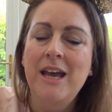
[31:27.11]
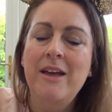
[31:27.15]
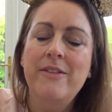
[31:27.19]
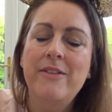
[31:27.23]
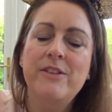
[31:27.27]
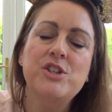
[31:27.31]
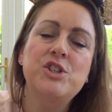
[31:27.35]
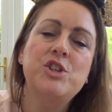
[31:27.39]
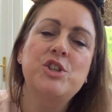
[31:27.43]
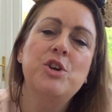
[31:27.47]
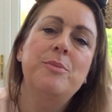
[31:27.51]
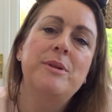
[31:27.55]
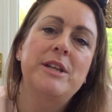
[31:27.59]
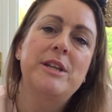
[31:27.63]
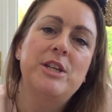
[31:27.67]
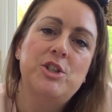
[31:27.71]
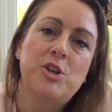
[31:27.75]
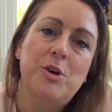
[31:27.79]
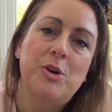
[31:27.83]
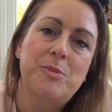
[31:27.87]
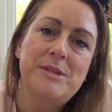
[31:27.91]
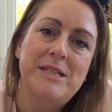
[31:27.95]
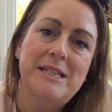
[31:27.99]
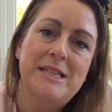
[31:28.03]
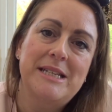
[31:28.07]
There's so many
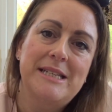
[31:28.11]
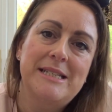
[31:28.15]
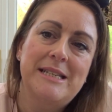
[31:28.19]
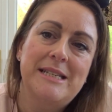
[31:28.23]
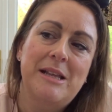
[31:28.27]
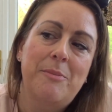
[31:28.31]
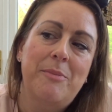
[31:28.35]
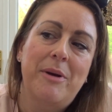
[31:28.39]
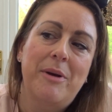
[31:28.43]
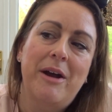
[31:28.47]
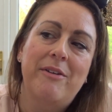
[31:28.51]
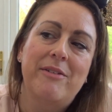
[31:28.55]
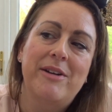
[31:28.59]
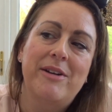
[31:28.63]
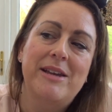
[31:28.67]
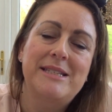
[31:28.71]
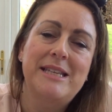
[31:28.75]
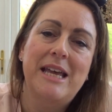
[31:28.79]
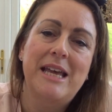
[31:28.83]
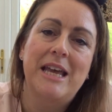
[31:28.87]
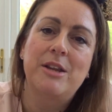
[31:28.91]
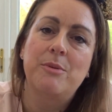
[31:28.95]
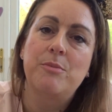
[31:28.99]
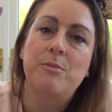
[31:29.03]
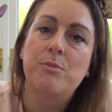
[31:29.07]
shops in Disneyland Paris,
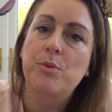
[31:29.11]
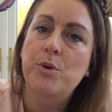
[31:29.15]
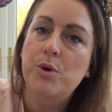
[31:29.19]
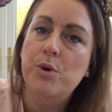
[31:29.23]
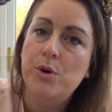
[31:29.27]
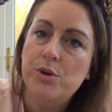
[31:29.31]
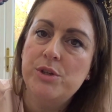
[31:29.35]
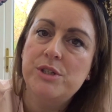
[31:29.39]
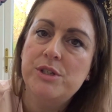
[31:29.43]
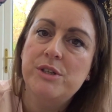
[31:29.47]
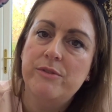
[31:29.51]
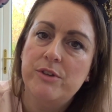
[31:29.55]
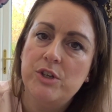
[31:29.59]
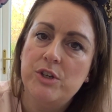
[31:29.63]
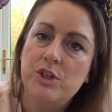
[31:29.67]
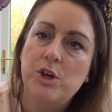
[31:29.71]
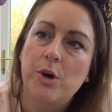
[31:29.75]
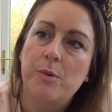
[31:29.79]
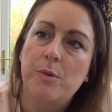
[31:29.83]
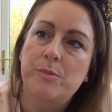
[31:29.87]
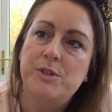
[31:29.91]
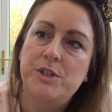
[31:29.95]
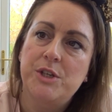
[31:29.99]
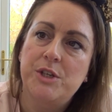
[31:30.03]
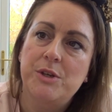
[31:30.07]
and most of the
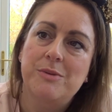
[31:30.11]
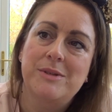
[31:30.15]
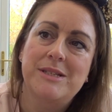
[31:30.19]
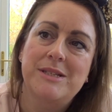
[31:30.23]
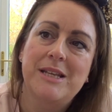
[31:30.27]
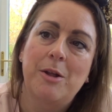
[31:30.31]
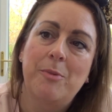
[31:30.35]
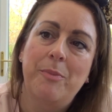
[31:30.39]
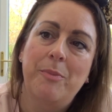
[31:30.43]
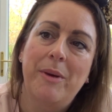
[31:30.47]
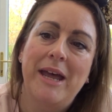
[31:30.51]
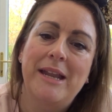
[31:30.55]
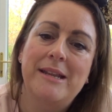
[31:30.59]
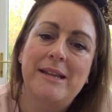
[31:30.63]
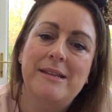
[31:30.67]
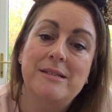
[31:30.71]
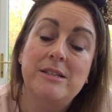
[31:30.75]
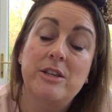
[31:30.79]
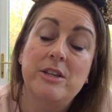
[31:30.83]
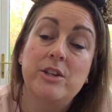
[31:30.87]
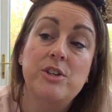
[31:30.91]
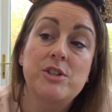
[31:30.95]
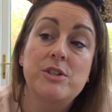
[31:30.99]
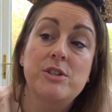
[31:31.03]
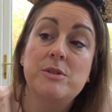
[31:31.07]
shops do sell pens.
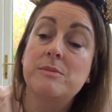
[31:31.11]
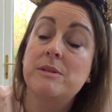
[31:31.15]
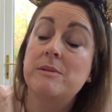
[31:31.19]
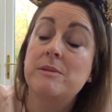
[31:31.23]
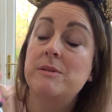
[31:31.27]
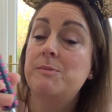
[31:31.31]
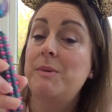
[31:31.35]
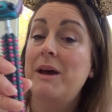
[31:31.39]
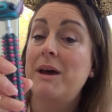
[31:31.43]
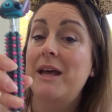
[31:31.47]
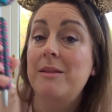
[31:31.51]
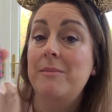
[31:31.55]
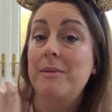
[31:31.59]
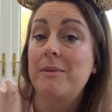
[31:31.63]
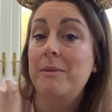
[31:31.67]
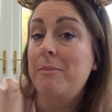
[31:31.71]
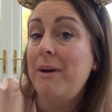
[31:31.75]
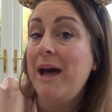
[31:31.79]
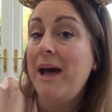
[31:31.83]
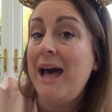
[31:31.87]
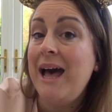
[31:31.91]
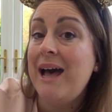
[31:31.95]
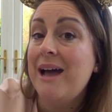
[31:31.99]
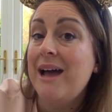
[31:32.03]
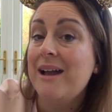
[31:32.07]
You can sometimes buy them in
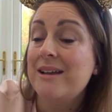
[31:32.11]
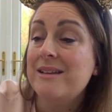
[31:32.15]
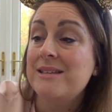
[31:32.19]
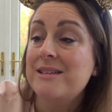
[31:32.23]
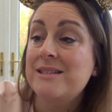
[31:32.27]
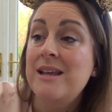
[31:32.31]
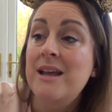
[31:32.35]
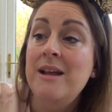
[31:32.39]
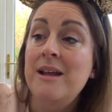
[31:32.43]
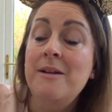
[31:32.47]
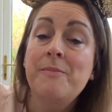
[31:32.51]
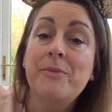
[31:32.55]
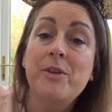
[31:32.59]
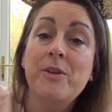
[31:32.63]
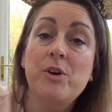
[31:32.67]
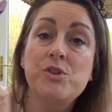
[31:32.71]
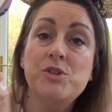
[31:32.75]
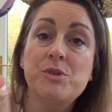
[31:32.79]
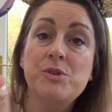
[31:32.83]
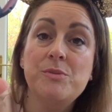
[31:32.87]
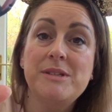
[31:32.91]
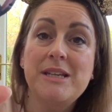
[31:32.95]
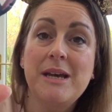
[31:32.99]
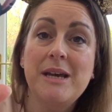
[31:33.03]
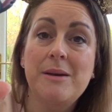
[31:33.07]
packs, or
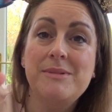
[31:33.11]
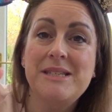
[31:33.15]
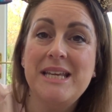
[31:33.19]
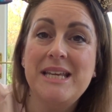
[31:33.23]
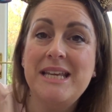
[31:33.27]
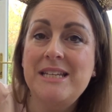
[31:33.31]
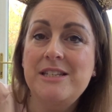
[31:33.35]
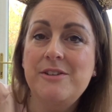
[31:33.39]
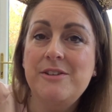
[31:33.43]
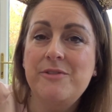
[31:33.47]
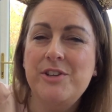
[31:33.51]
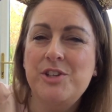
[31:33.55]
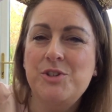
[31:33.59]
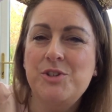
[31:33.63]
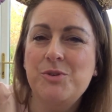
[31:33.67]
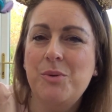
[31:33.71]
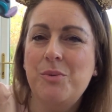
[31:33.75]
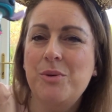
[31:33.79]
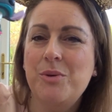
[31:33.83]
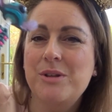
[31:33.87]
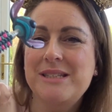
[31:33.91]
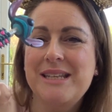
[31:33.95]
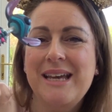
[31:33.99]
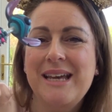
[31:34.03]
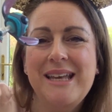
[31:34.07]
sometimes individual
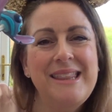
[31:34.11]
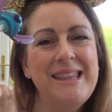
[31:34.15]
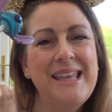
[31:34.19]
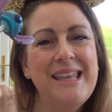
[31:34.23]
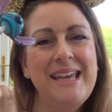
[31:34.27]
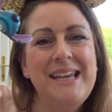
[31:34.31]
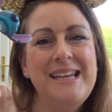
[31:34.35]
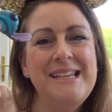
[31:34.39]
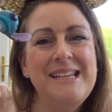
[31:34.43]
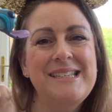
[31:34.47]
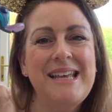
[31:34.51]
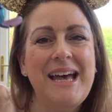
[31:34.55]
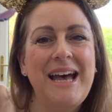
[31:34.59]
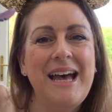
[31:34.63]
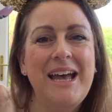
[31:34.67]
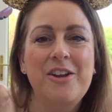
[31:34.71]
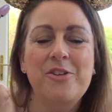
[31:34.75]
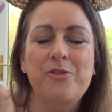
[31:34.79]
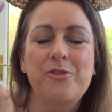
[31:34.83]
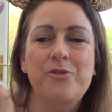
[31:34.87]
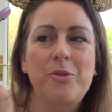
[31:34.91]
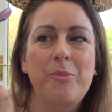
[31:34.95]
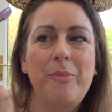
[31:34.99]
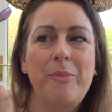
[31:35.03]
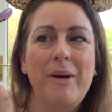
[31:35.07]
ones like these I
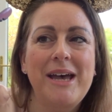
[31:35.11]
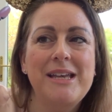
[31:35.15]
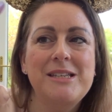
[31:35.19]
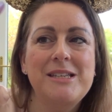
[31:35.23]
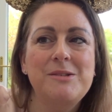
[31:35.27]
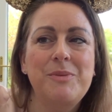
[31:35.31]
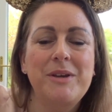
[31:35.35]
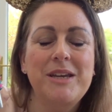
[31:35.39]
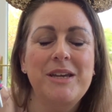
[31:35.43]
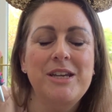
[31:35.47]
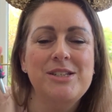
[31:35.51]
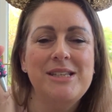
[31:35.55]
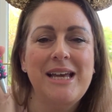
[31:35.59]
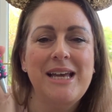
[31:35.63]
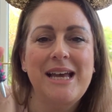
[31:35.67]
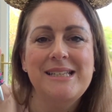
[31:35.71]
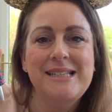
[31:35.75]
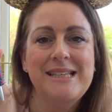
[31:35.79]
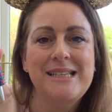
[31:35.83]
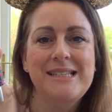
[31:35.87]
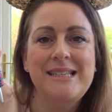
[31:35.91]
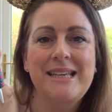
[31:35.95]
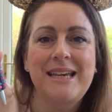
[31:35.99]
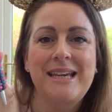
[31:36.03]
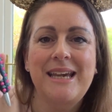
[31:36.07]
love the best, because as
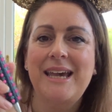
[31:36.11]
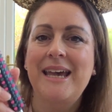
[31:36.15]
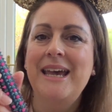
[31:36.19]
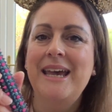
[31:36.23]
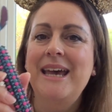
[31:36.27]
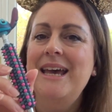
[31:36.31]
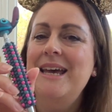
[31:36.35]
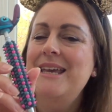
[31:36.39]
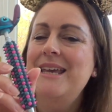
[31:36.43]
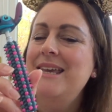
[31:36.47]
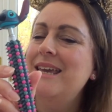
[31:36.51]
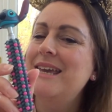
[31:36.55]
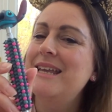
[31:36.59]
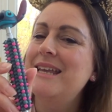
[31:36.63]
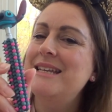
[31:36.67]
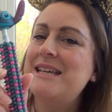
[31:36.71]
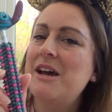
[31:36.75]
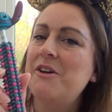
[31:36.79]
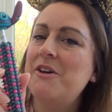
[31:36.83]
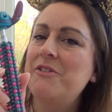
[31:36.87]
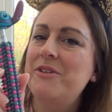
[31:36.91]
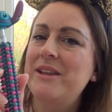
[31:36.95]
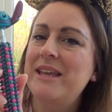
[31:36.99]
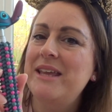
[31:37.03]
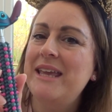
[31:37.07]
I say, you can
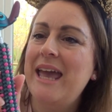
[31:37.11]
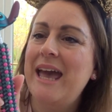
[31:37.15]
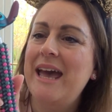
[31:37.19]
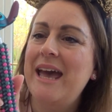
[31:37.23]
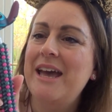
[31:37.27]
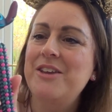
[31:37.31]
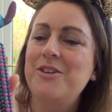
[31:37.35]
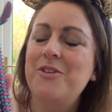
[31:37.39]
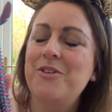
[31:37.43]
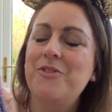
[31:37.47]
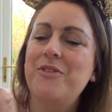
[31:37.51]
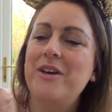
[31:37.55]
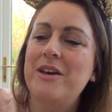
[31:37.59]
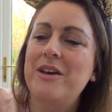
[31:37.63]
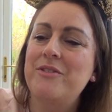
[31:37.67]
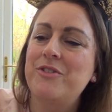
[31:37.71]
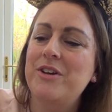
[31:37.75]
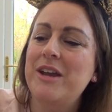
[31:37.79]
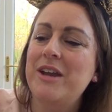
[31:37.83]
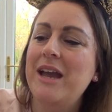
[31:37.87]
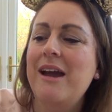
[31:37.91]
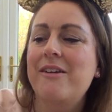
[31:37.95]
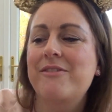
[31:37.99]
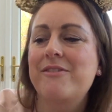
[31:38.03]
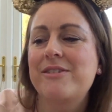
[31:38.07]
definitely get your
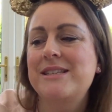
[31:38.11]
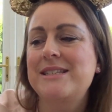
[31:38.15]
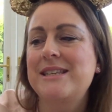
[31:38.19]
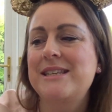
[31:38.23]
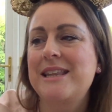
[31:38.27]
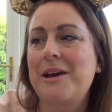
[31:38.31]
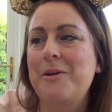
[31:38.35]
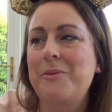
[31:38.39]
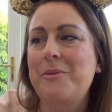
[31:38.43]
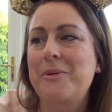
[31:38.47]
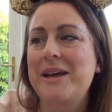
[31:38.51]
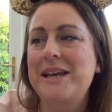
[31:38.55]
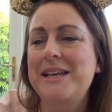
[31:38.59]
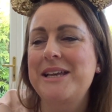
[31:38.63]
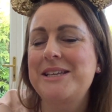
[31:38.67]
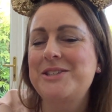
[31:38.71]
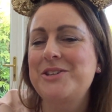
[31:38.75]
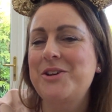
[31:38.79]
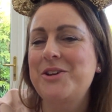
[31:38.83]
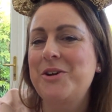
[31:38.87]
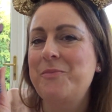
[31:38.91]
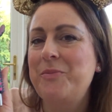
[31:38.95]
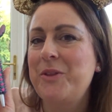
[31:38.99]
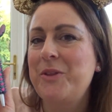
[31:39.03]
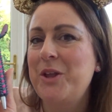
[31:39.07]
favourite character that way,
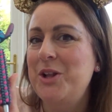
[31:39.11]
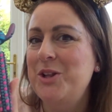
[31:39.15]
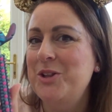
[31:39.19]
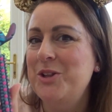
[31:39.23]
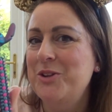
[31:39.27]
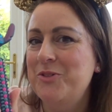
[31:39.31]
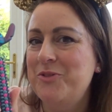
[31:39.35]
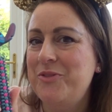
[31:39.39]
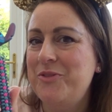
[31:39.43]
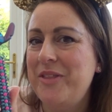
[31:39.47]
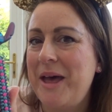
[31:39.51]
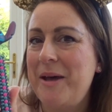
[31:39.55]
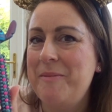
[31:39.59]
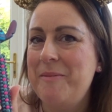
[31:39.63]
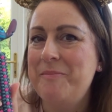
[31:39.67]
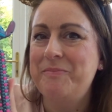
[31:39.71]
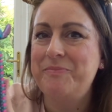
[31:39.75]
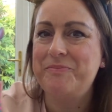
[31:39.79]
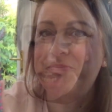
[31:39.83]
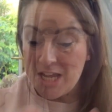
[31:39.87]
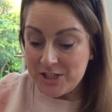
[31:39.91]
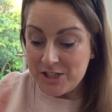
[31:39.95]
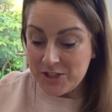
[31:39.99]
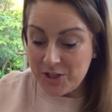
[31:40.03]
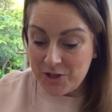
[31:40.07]
so love them.
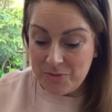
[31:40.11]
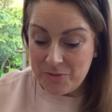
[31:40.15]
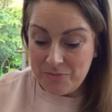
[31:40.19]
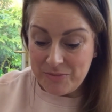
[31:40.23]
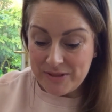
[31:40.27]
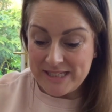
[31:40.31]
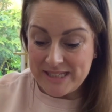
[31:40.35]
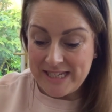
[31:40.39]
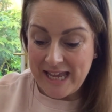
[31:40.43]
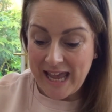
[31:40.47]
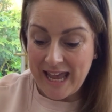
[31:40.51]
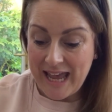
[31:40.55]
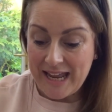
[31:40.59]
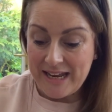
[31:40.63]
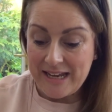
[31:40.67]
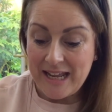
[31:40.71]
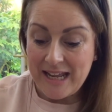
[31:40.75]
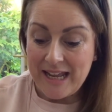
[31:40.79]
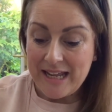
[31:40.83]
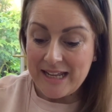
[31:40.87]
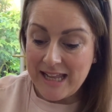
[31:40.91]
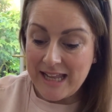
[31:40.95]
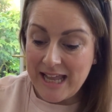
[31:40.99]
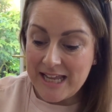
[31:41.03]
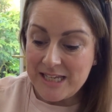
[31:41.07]
So number 10,
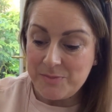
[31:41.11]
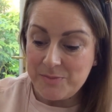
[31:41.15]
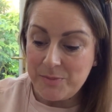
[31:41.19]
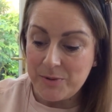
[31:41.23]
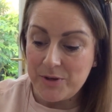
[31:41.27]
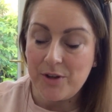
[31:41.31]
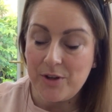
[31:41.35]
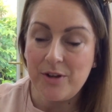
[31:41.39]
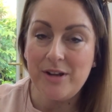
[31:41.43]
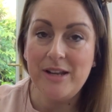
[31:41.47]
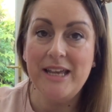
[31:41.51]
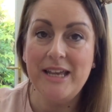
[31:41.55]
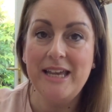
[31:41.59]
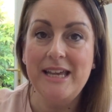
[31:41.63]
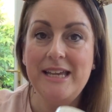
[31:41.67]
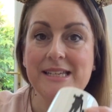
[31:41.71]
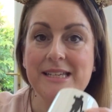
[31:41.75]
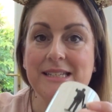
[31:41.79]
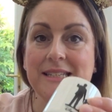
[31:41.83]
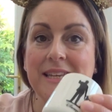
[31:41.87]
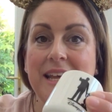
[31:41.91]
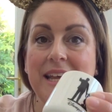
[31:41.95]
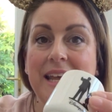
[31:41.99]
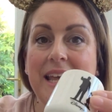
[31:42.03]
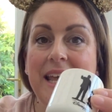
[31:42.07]
last but not
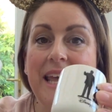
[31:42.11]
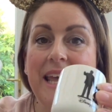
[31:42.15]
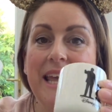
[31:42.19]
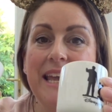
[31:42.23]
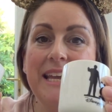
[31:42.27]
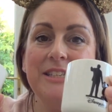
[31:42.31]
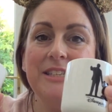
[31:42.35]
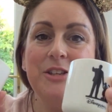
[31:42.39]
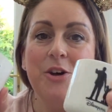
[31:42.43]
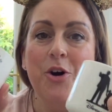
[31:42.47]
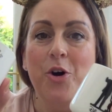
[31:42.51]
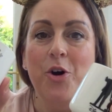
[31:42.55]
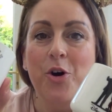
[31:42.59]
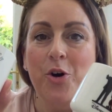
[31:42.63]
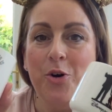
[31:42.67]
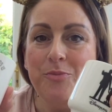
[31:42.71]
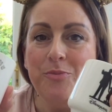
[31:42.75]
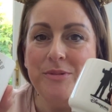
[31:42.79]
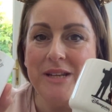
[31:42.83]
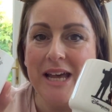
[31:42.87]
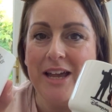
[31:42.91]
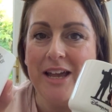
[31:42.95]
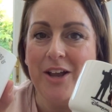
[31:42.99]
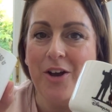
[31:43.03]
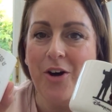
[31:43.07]
least, is home
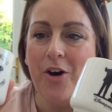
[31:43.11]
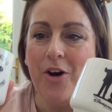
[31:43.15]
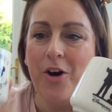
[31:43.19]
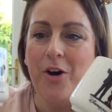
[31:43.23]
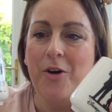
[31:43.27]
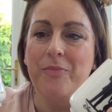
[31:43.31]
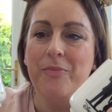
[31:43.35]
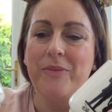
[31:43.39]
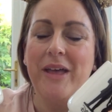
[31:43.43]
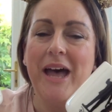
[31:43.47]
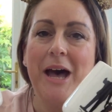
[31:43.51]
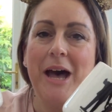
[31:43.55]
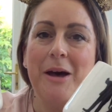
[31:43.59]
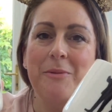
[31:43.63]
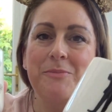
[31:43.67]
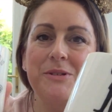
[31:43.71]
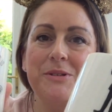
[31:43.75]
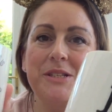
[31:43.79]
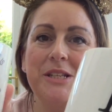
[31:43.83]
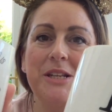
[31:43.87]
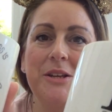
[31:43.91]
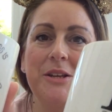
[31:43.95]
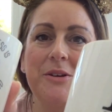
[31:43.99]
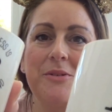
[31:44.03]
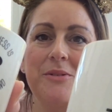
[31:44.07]
decor.
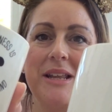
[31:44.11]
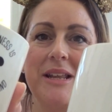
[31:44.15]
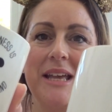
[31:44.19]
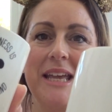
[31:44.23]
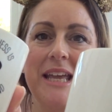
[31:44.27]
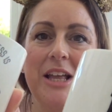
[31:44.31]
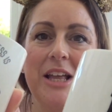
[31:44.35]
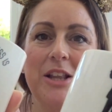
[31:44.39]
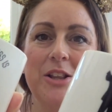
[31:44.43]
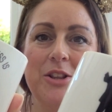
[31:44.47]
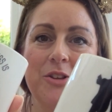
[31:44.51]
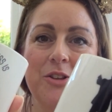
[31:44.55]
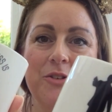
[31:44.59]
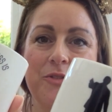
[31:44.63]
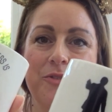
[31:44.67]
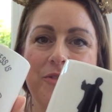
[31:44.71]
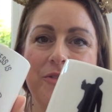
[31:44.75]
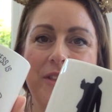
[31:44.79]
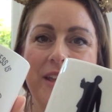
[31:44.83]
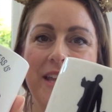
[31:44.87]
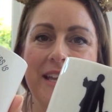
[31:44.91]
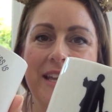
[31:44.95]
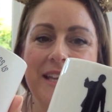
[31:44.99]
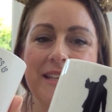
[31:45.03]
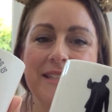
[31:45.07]
Absolutely love
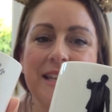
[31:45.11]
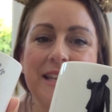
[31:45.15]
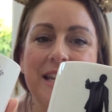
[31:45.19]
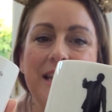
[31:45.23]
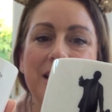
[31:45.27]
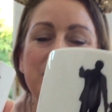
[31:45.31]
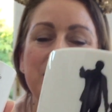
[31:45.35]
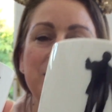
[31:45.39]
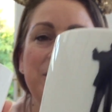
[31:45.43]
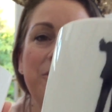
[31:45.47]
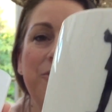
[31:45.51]
these. So